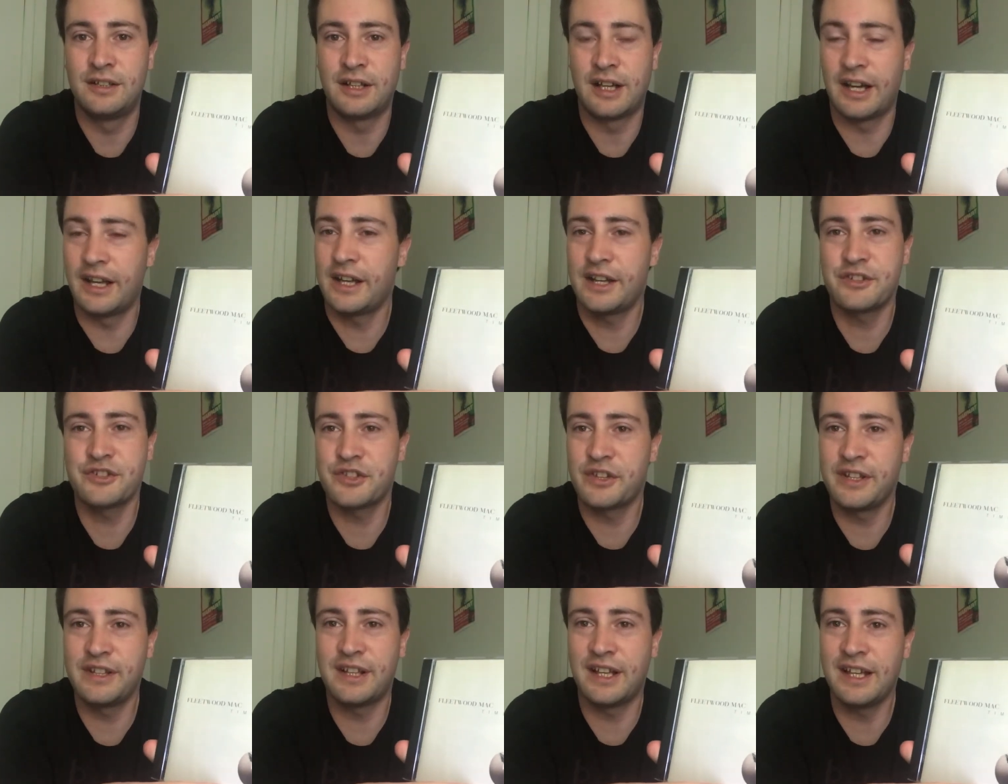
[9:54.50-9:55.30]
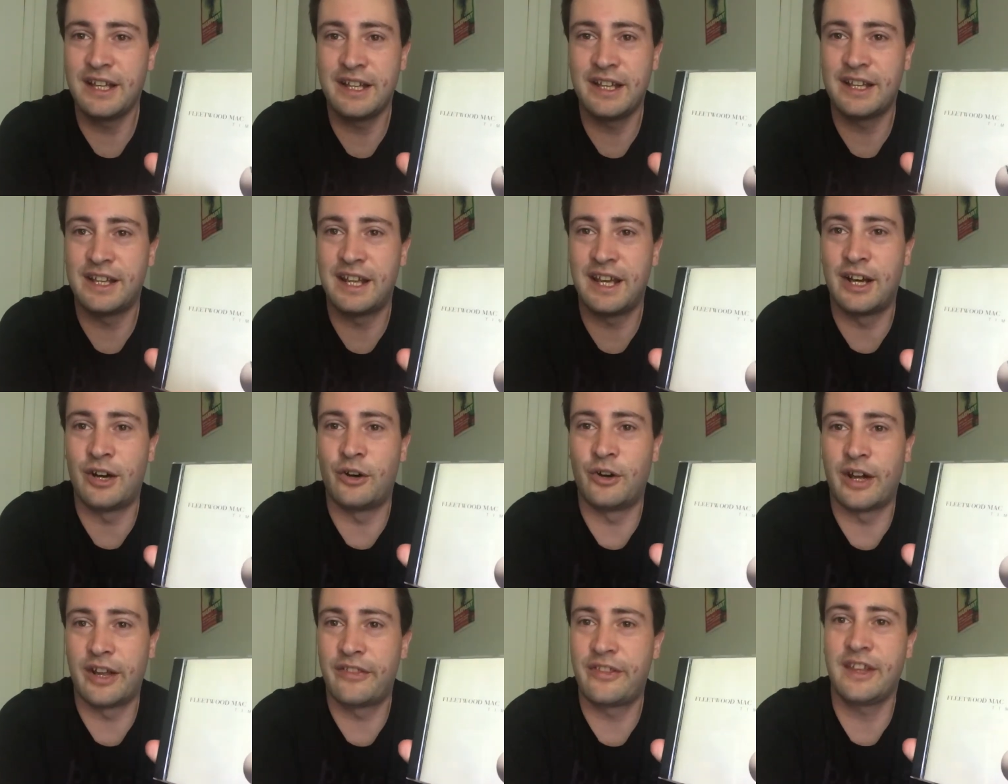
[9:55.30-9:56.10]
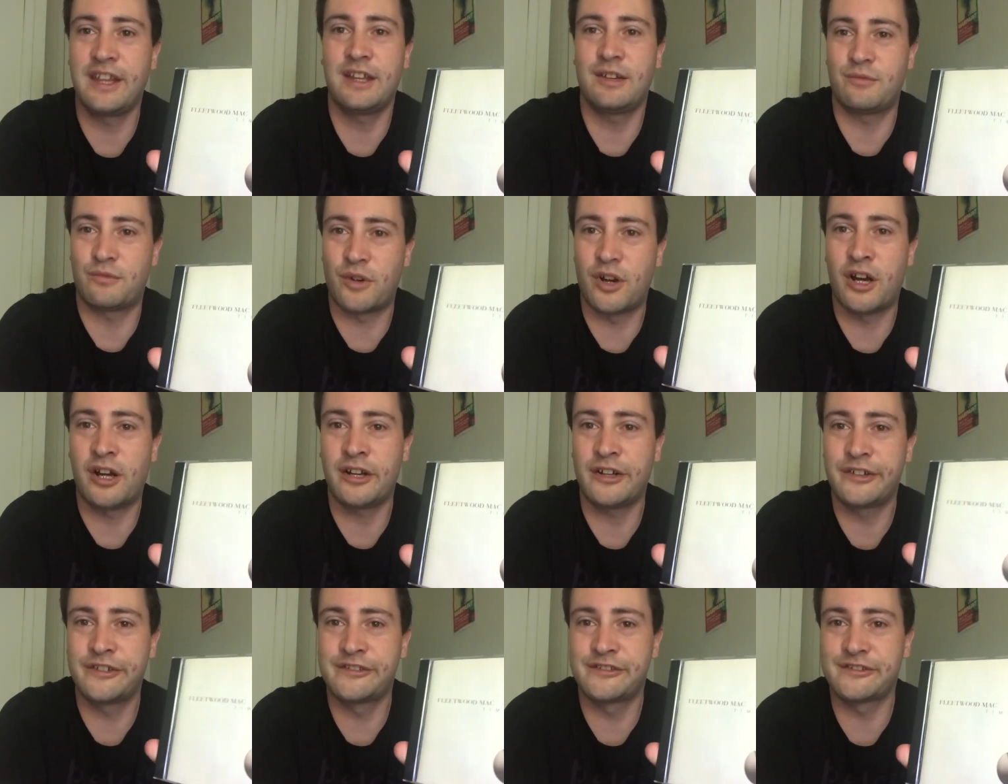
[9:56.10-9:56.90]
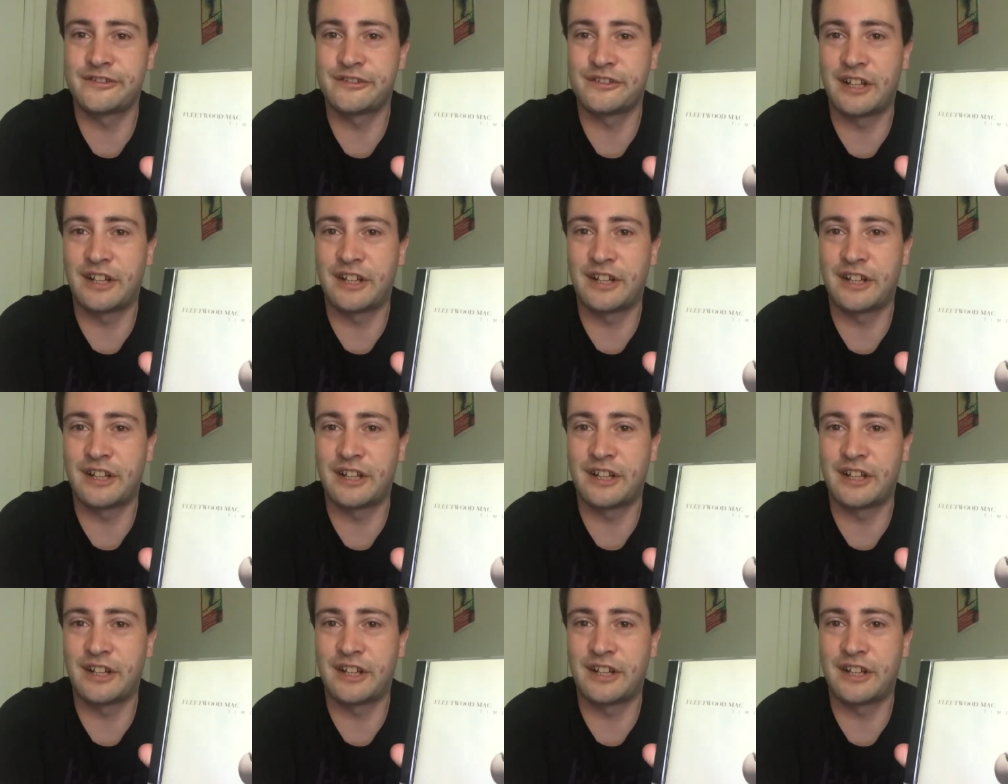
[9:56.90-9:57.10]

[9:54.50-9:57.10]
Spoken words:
I actually like it now. I think it rocks.